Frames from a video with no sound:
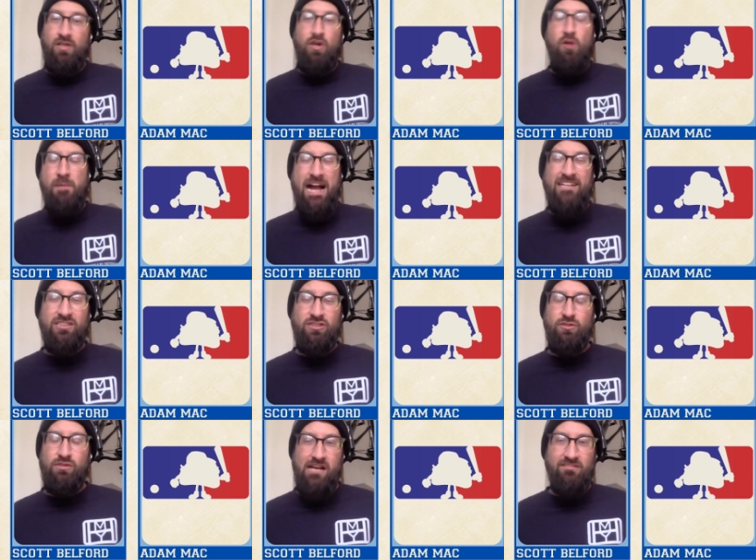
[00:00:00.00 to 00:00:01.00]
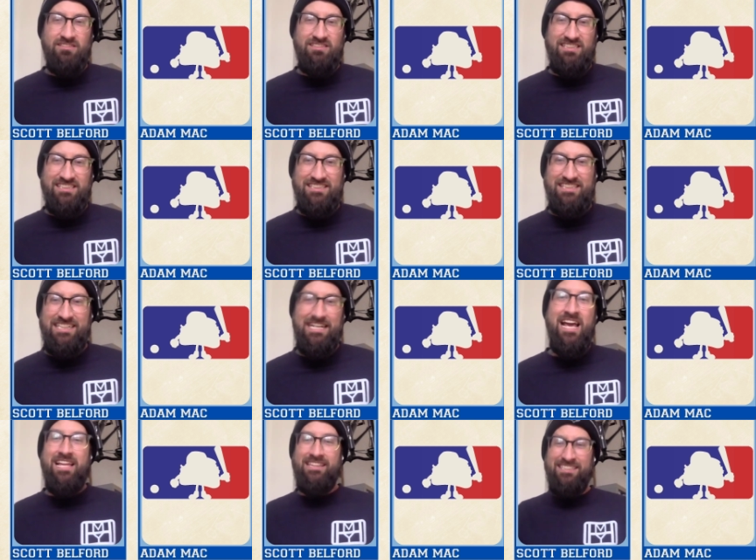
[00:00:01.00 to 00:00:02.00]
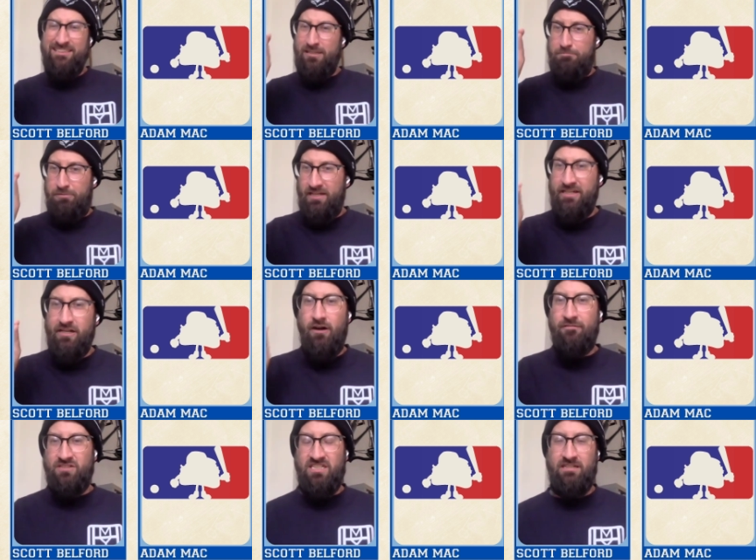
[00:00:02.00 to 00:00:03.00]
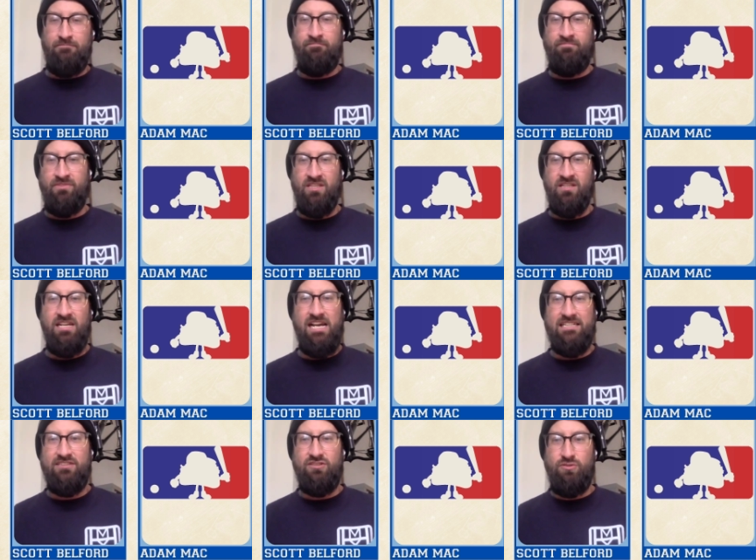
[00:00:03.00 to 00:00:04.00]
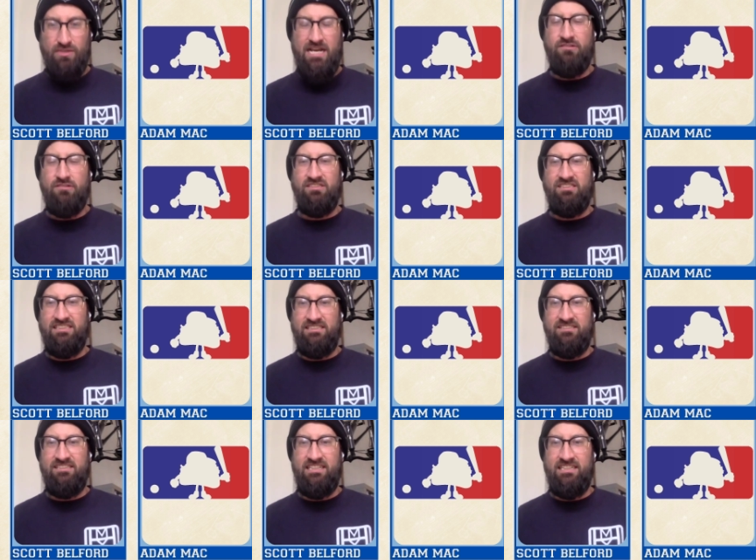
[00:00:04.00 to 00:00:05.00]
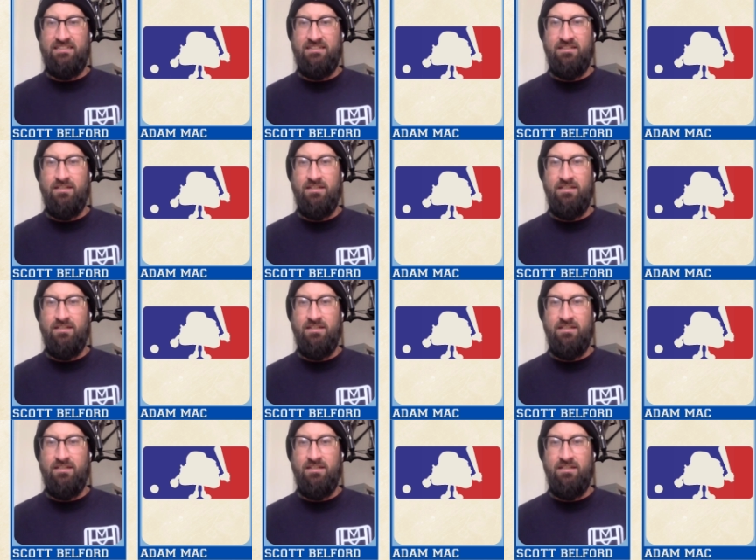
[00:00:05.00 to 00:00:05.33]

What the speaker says: Go back to 2016. This is a playoff team, guys, 2016.